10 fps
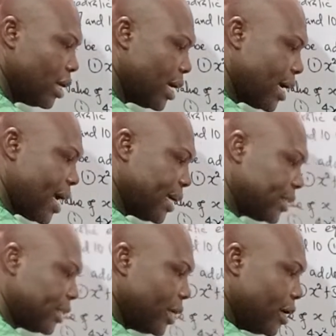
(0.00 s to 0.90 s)
x
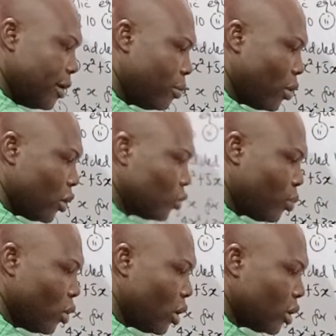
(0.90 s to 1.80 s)
plus
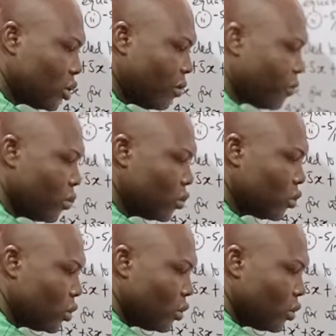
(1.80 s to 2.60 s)
product of roots